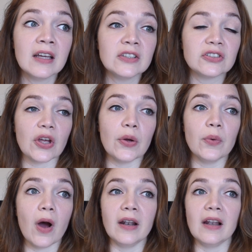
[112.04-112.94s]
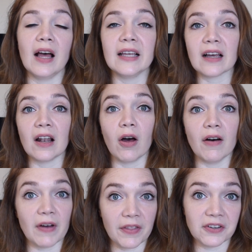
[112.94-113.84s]
So unlike a lot
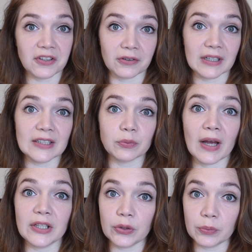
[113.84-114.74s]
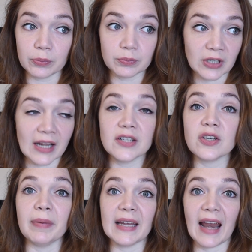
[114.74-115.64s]
of other degrees where you tend
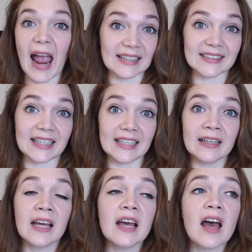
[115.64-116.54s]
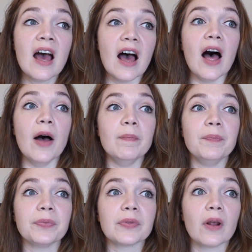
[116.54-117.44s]
to be 18,
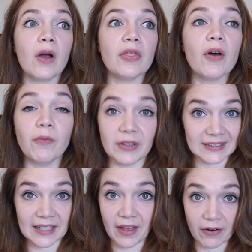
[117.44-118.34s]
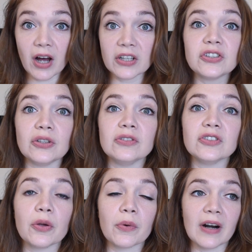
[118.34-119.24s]
obviously there are
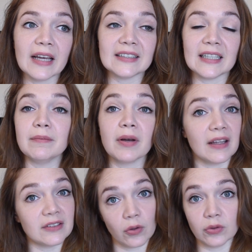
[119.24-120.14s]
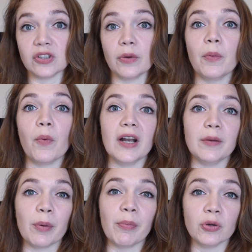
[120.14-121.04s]
students who are 18, but there's also a wider
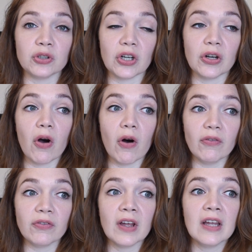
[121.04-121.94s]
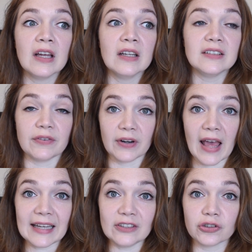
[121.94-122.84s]
proportion of different
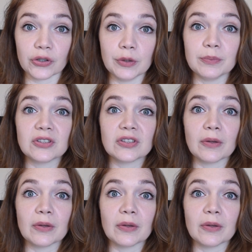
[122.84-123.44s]
age groups